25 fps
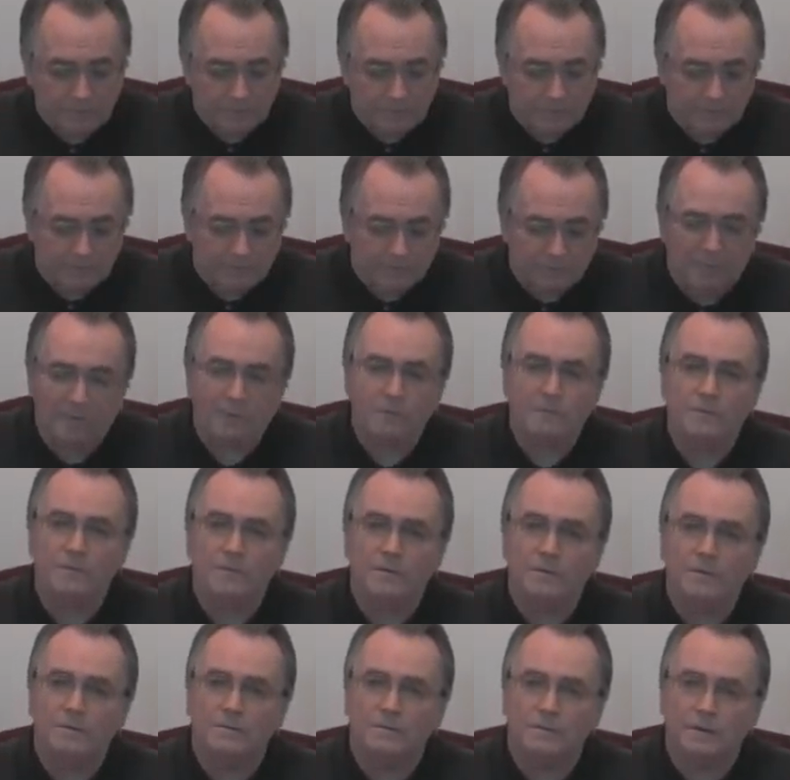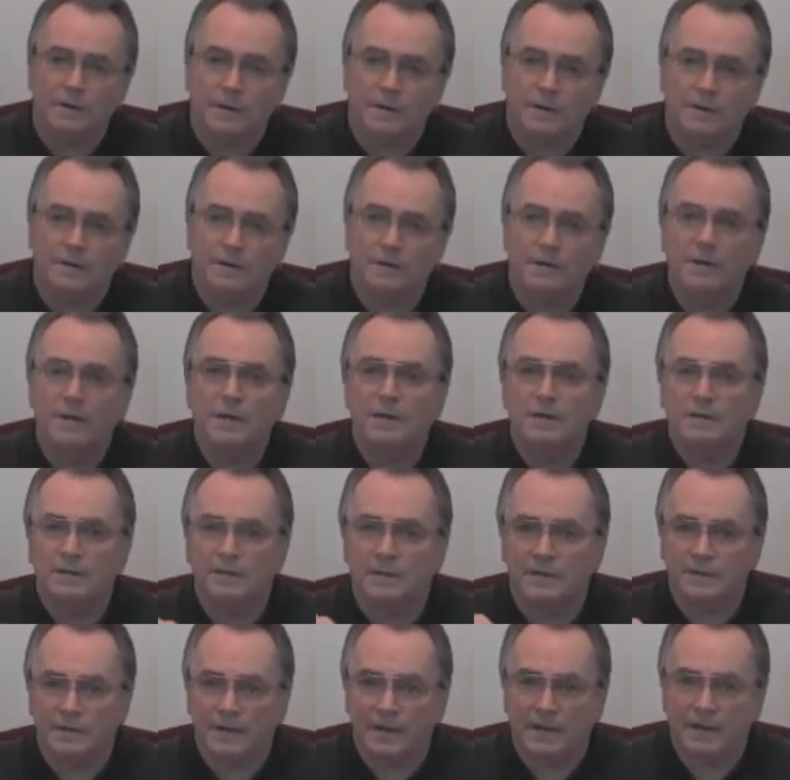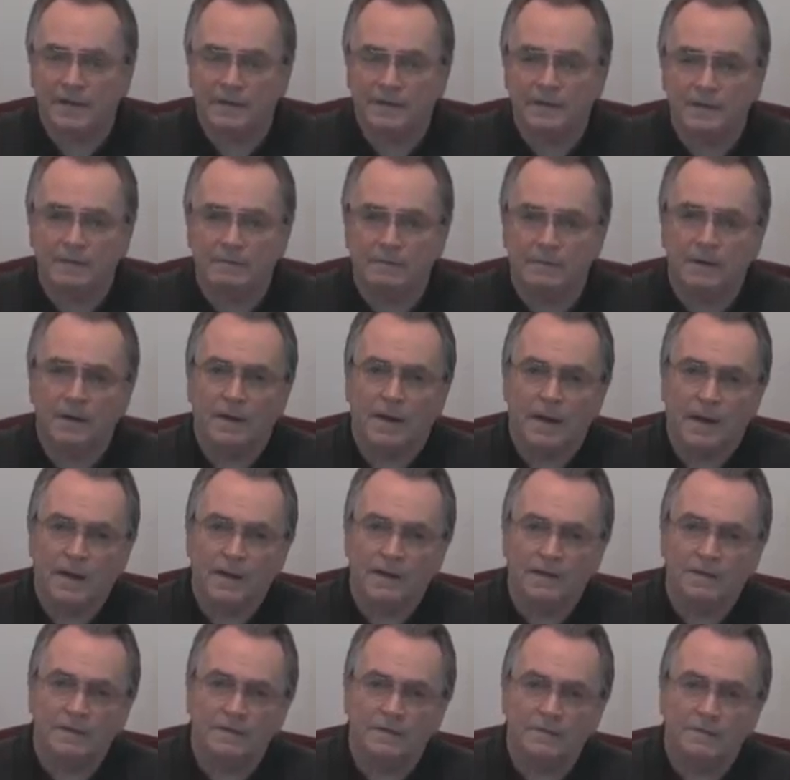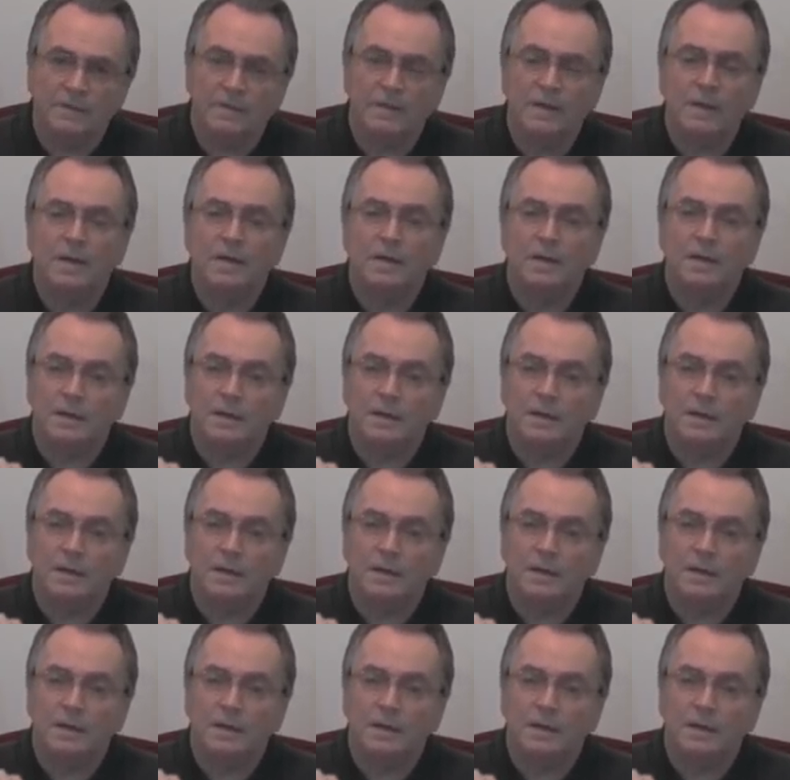This, this letter to Thyatira ends,